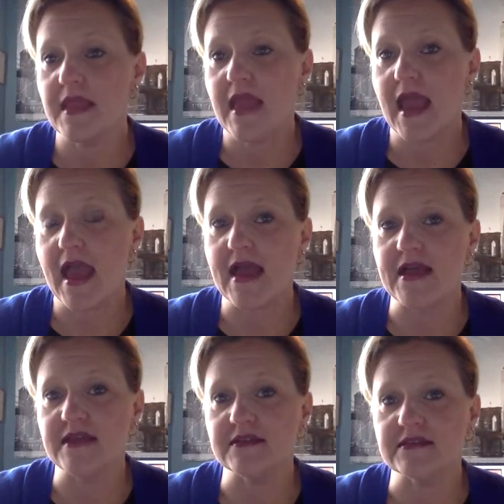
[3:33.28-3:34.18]

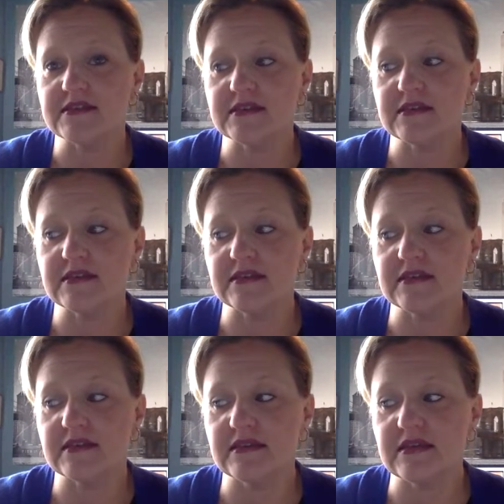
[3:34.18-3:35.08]
And
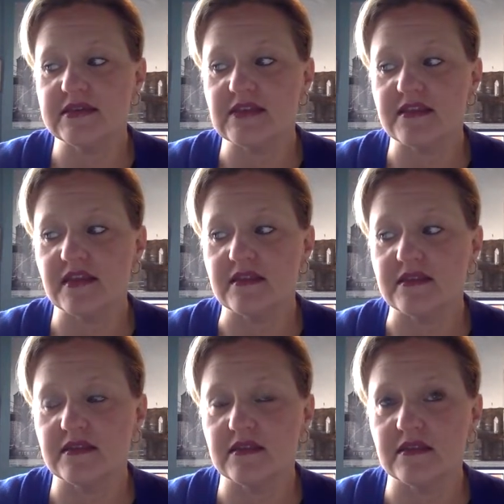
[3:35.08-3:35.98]
he said that,
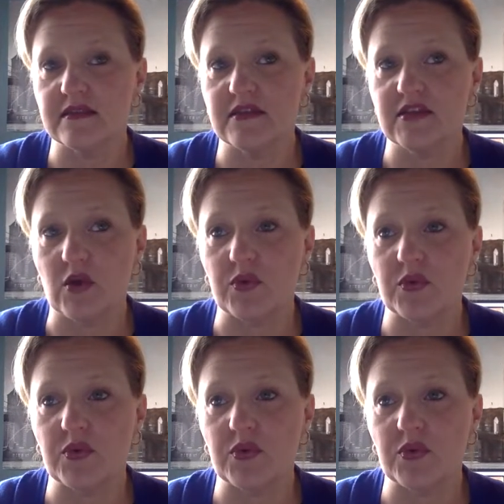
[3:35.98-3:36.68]
you know,